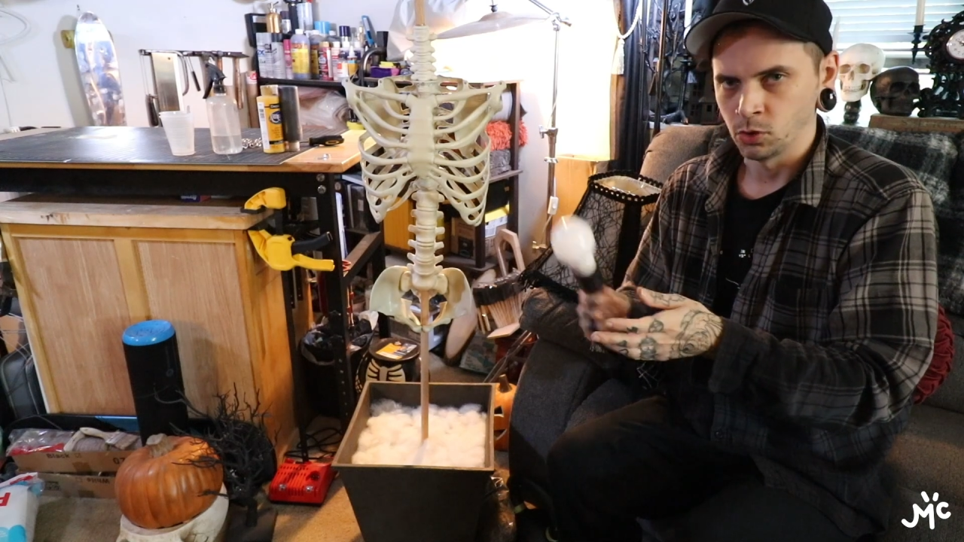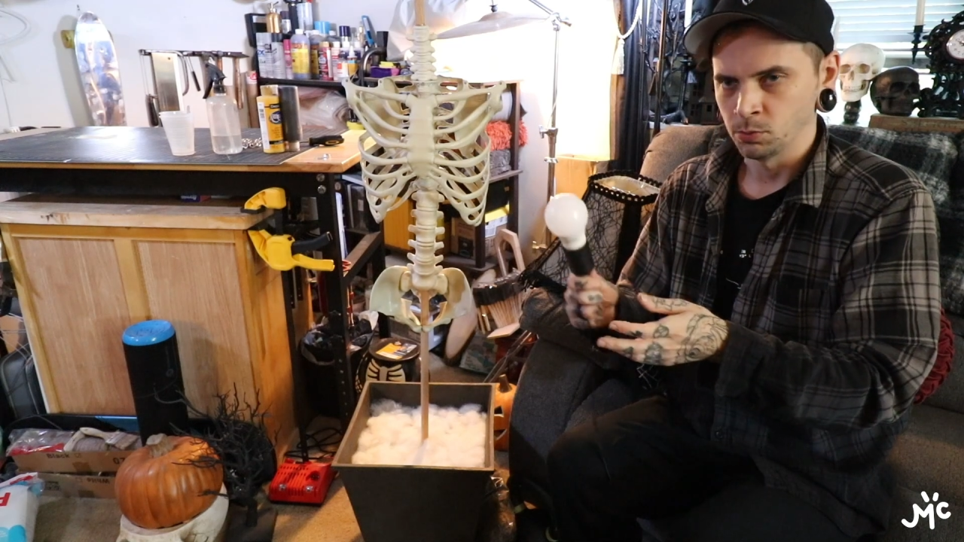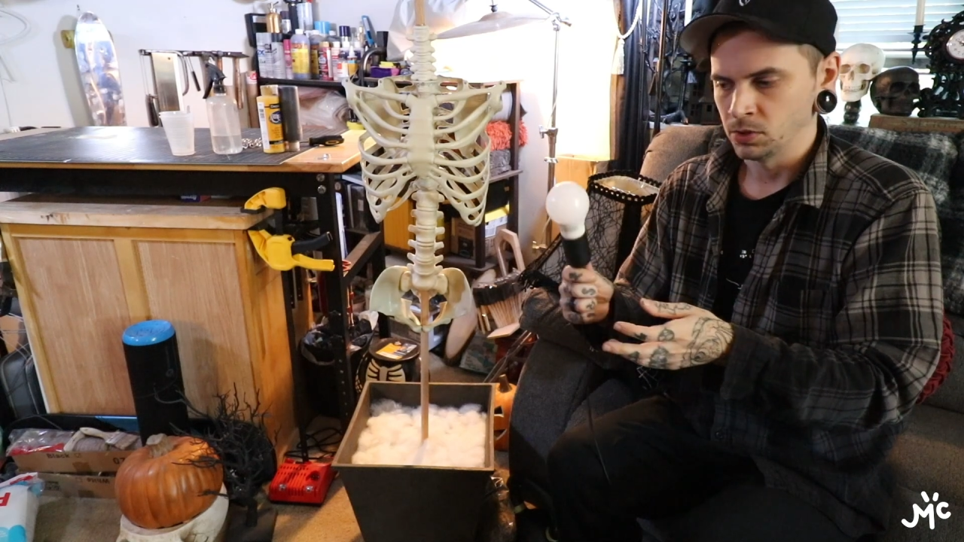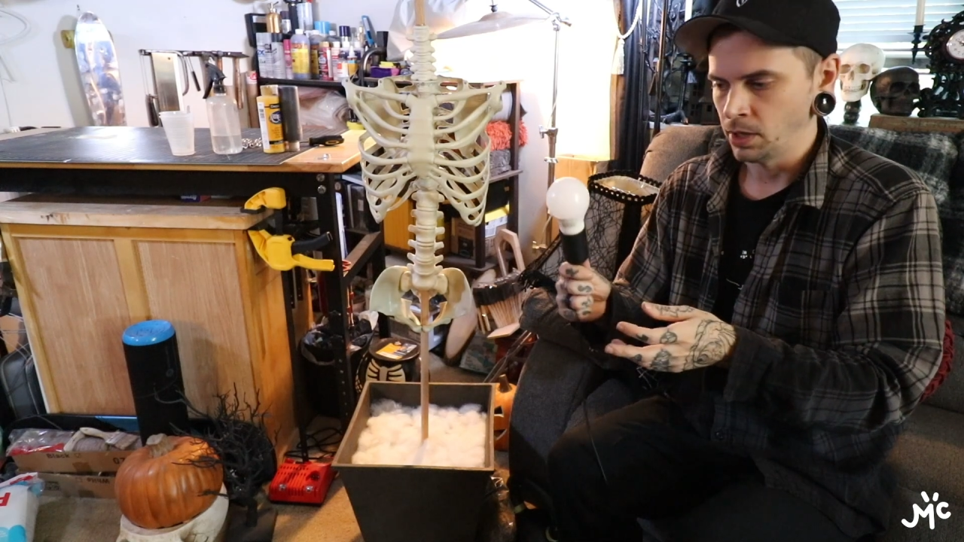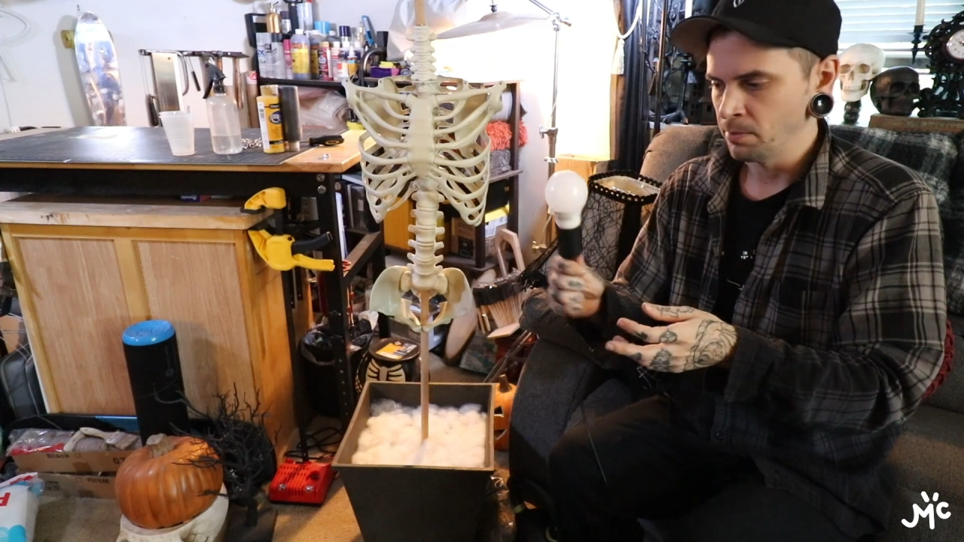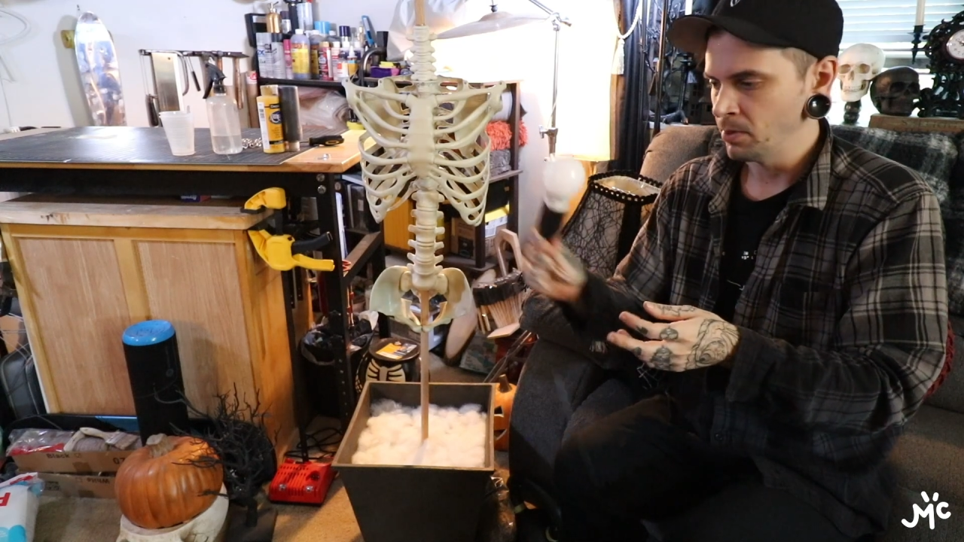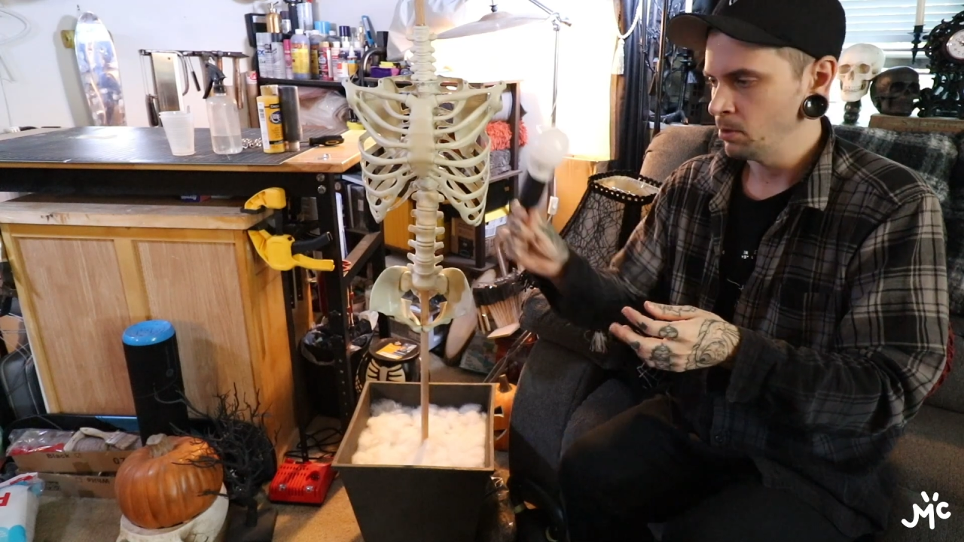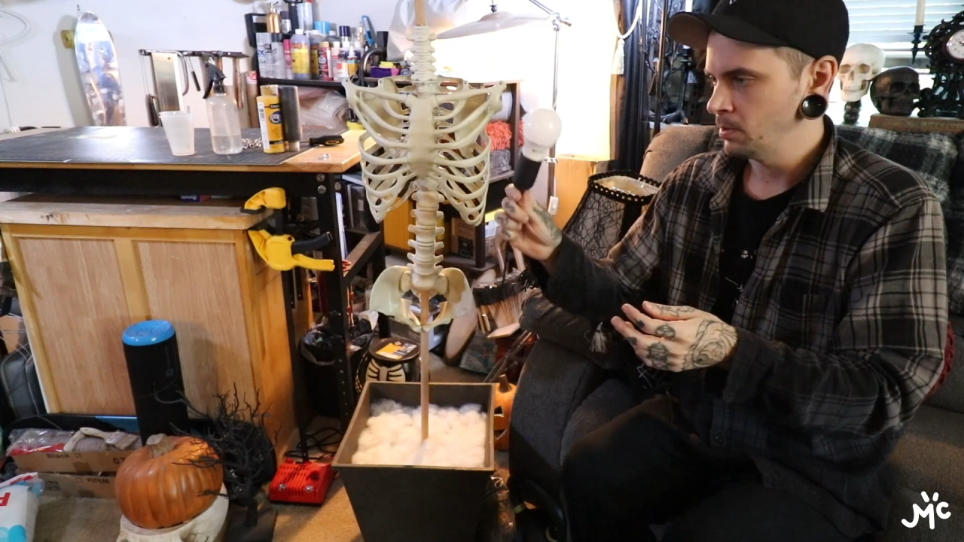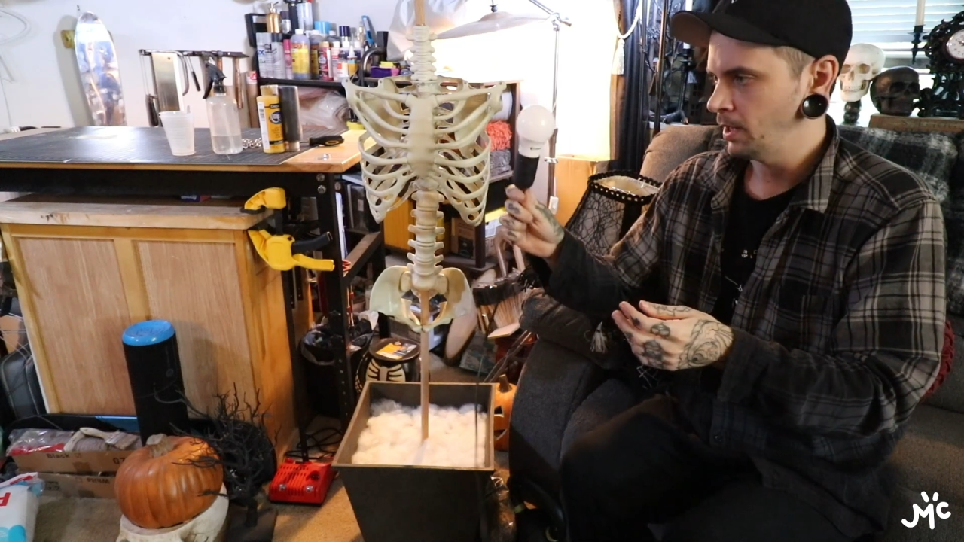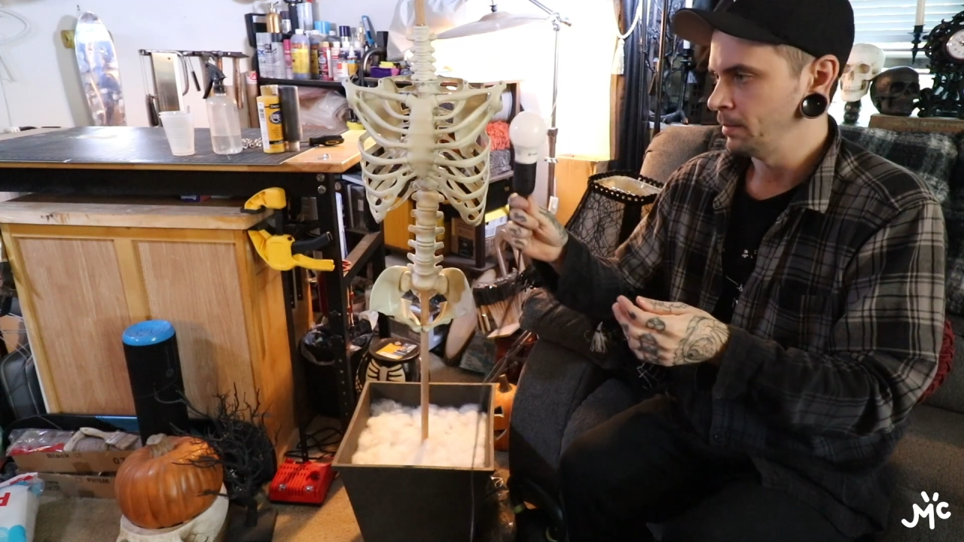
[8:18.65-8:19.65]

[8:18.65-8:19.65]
normal light bulb.